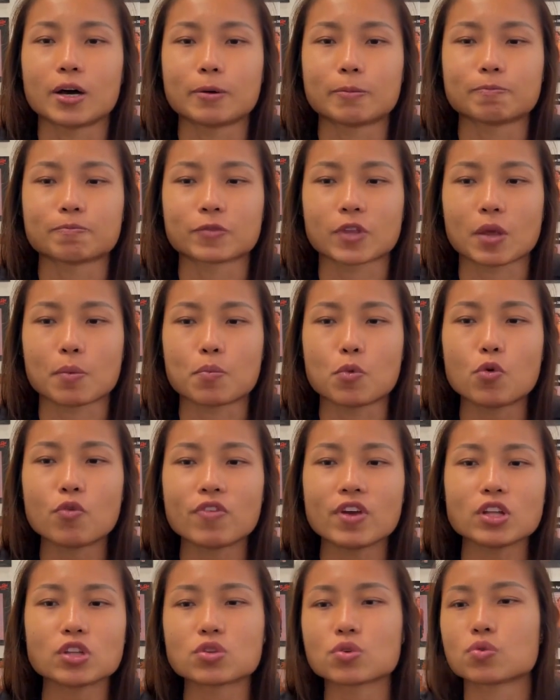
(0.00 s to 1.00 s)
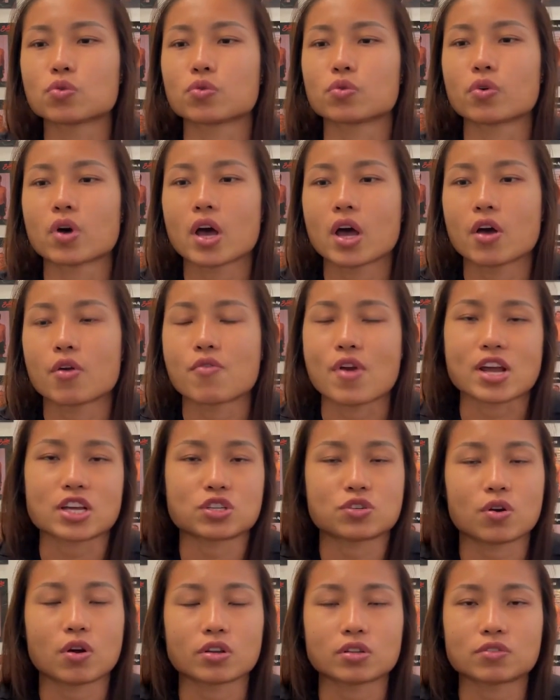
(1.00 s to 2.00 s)
Moving to
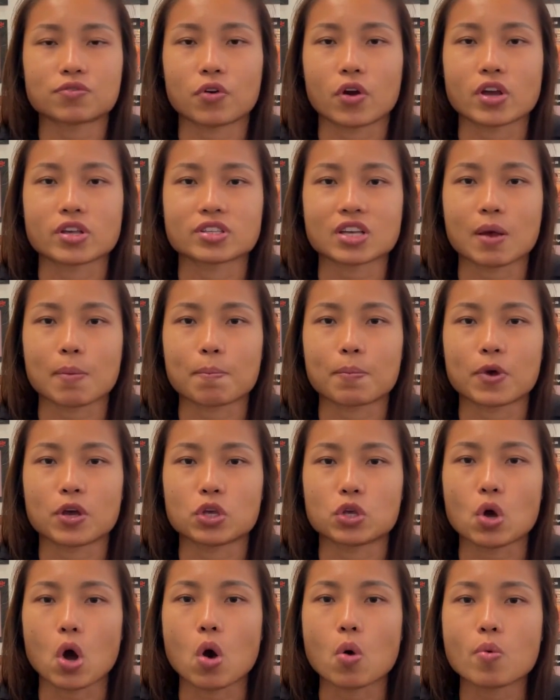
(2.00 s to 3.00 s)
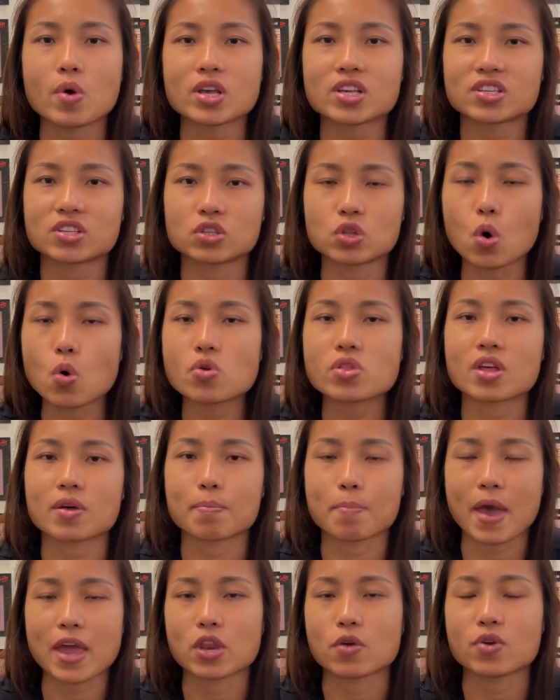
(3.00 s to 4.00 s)
restaurants, for example, you always know the
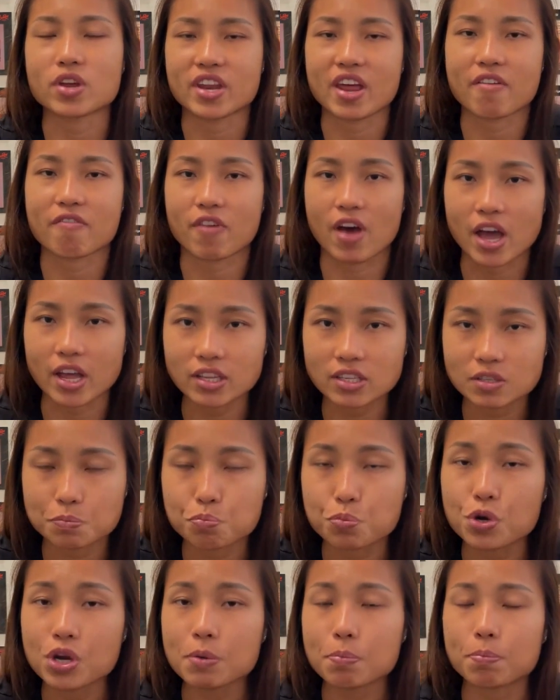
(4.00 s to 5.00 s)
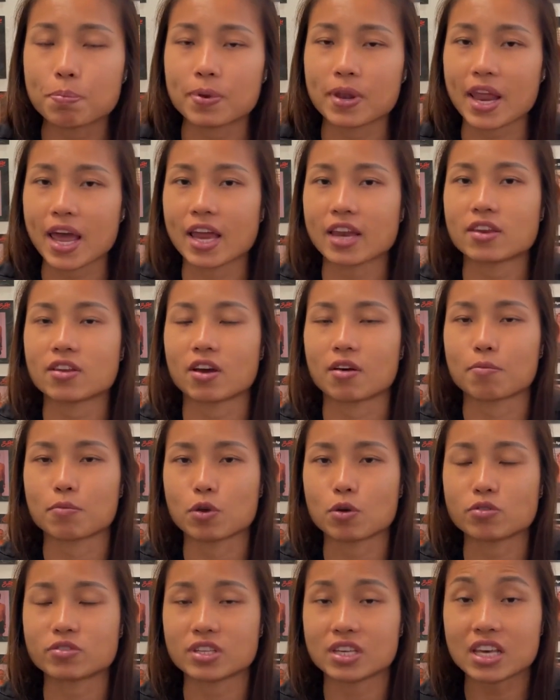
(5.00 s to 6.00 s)
menu in advance. Pre-plan your
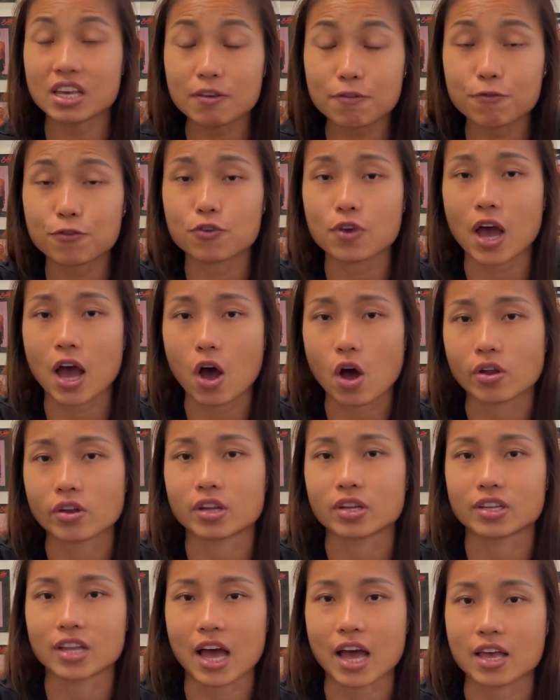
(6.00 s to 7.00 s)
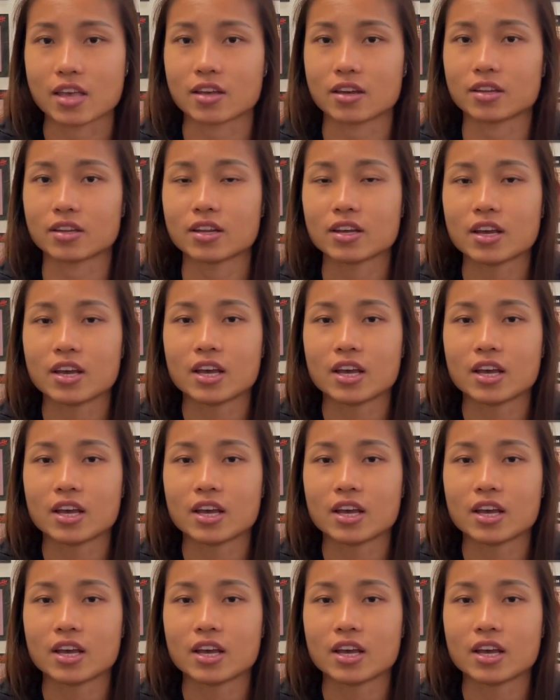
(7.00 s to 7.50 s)
meals if you are on a diet.